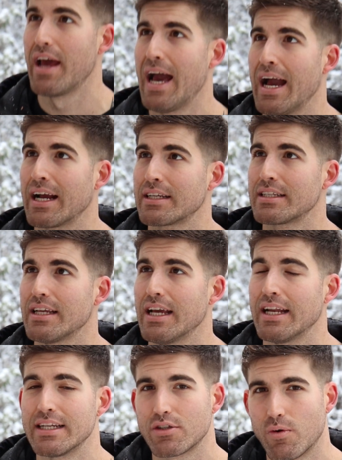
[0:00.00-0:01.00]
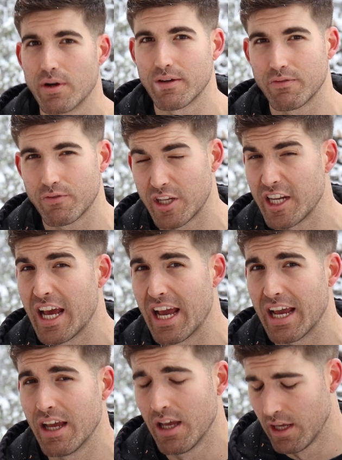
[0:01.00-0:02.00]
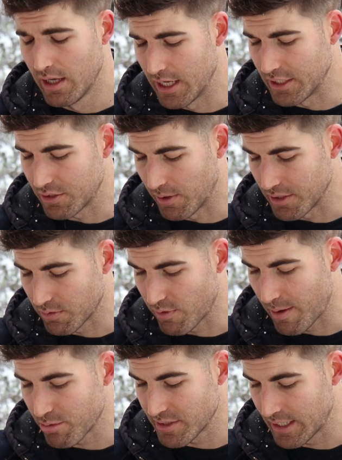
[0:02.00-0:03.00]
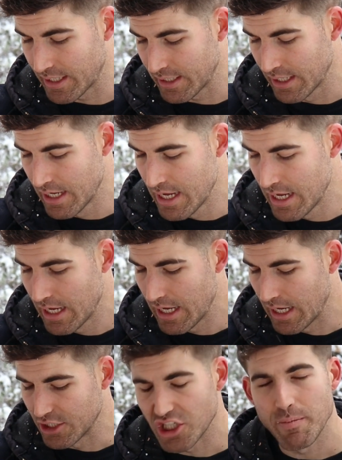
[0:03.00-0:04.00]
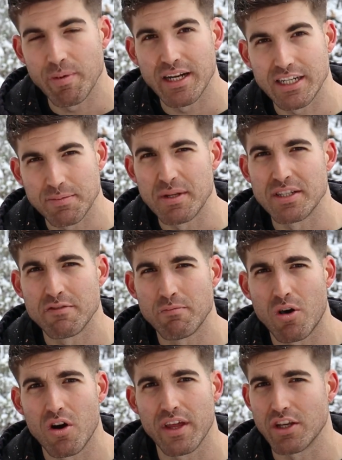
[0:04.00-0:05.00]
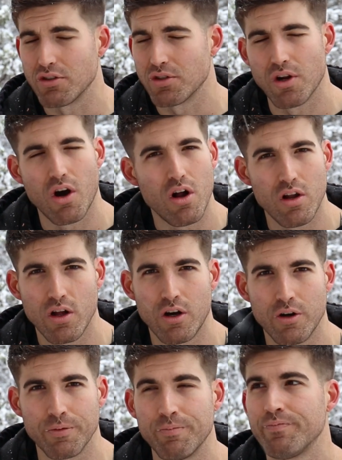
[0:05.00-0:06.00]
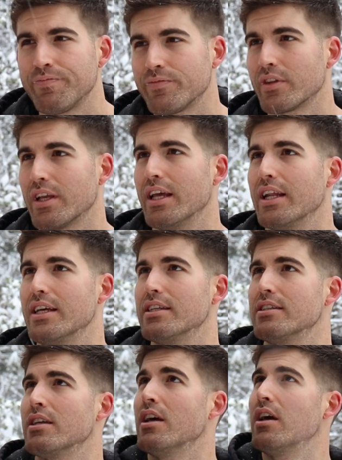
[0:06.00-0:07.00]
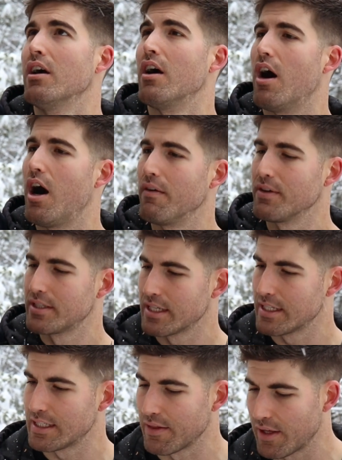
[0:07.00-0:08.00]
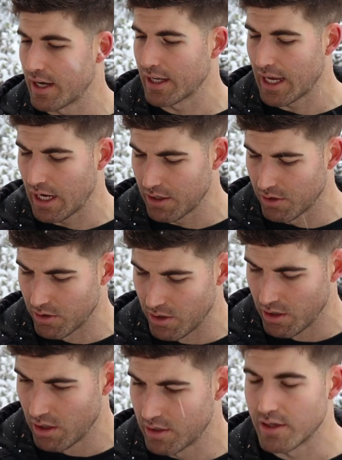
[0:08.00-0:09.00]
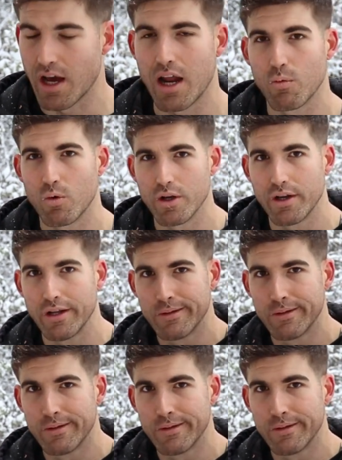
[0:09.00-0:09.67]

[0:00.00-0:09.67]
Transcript: axe, and it's going to represent a cheap, inexpensive maul that you should all own. It is obviously a synthetic handle, not wood.